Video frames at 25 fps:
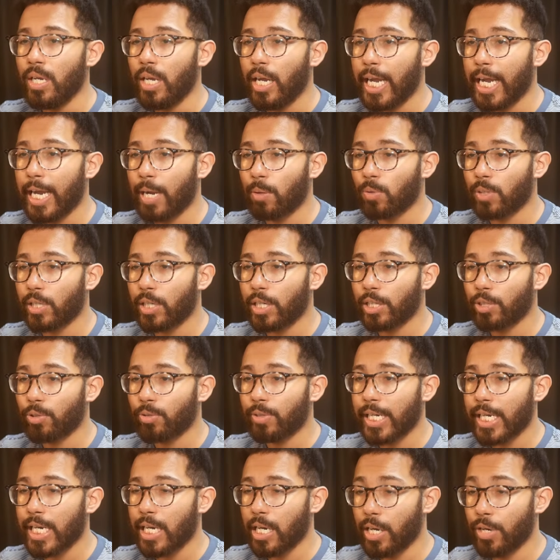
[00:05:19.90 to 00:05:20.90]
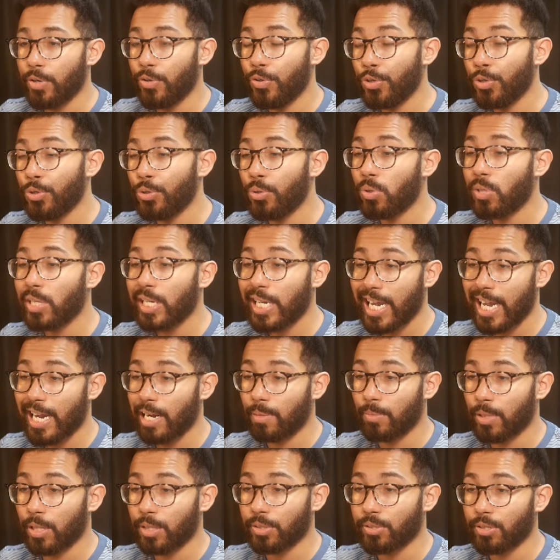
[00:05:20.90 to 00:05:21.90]
And we're going to create a new
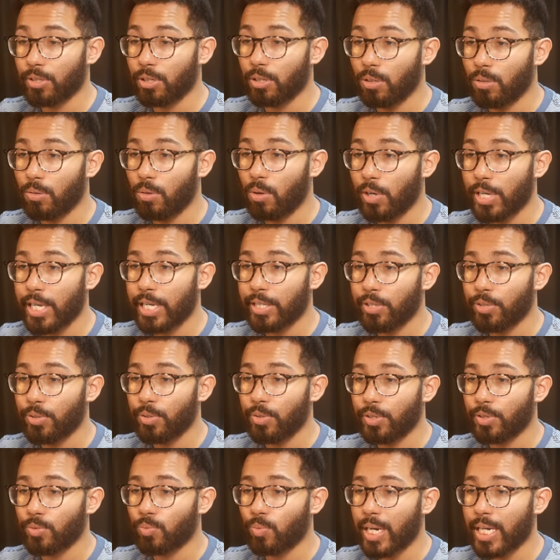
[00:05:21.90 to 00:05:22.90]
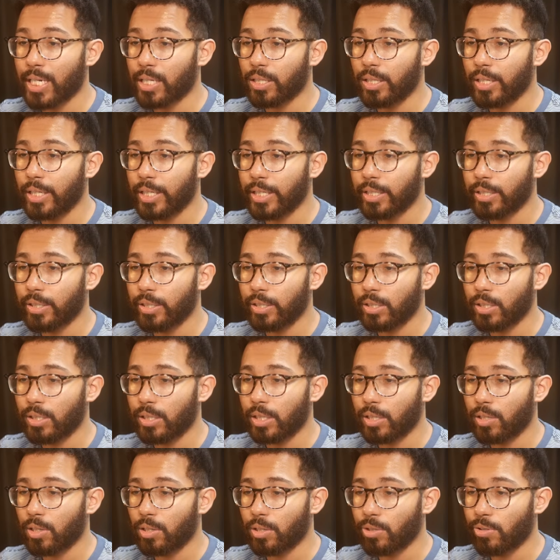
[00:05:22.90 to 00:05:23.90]
camera. So all you have to do is right click
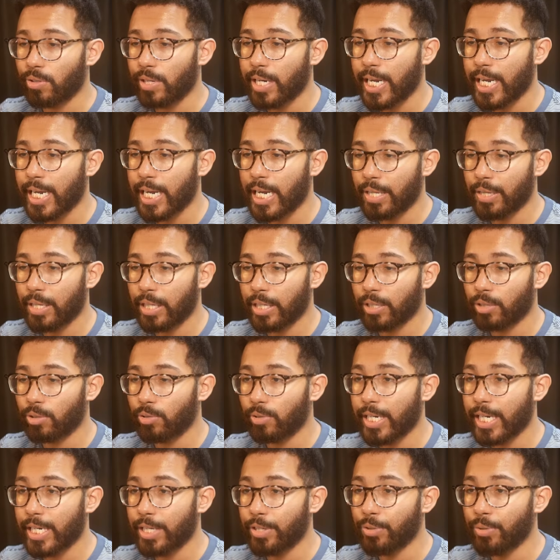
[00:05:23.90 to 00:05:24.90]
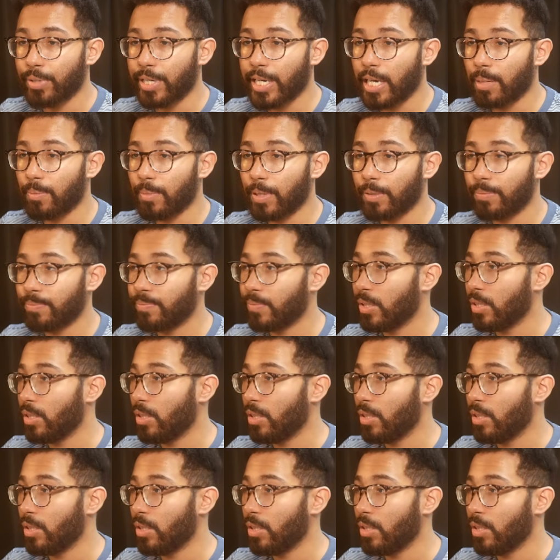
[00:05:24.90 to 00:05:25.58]
on create, and then create new camera.